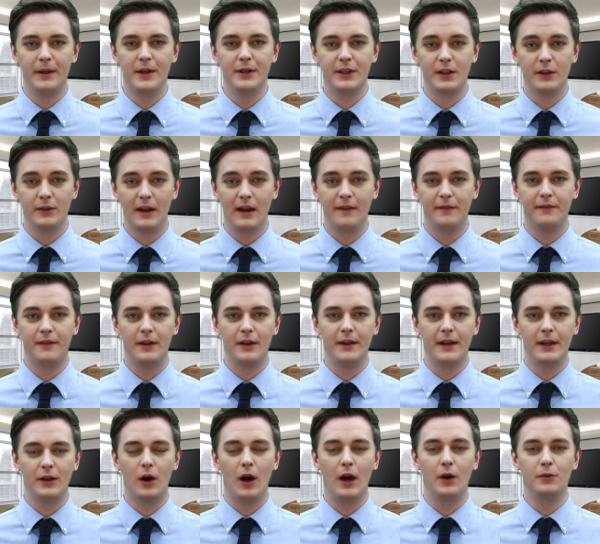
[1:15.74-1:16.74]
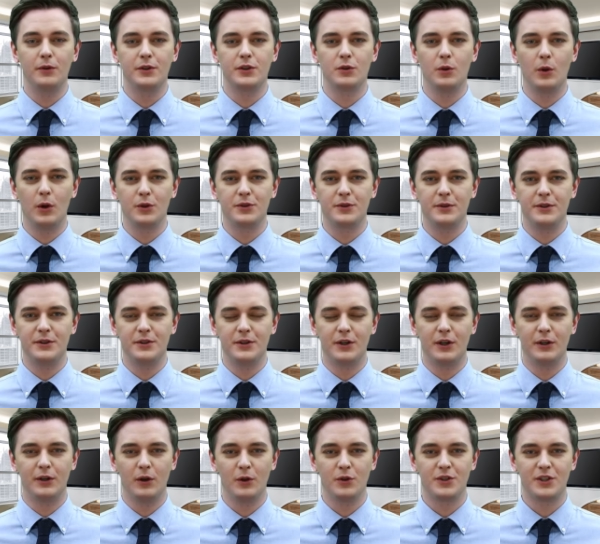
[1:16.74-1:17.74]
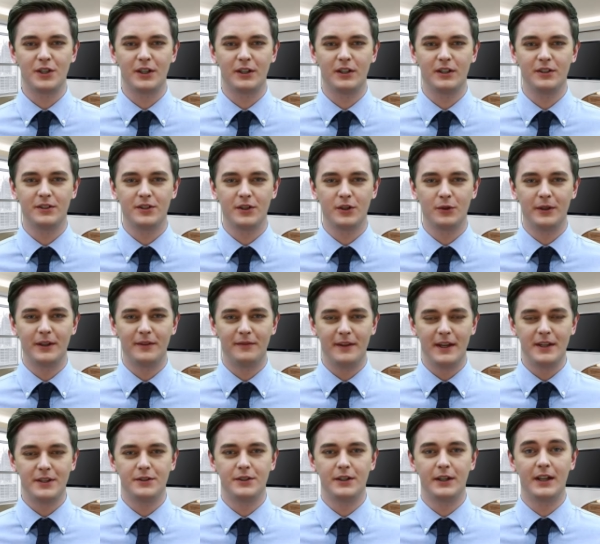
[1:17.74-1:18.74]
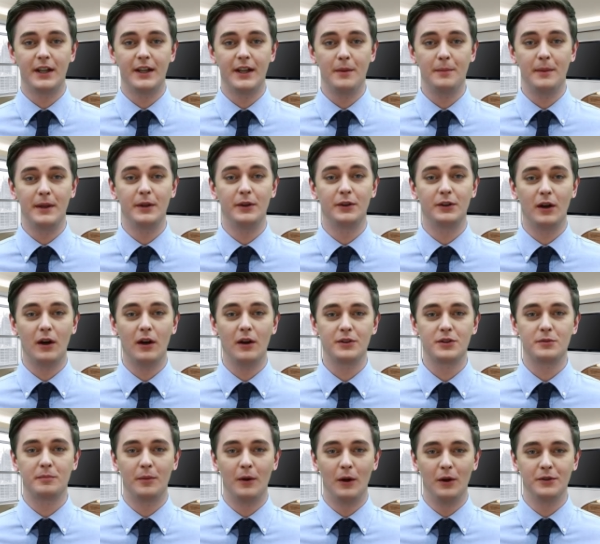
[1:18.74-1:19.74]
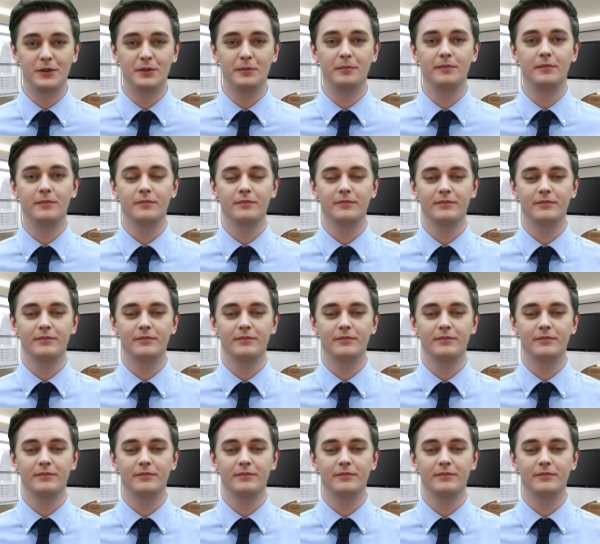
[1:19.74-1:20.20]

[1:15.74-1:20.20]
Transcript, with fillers: If you have very high resources, you could also consider investing in a new passport.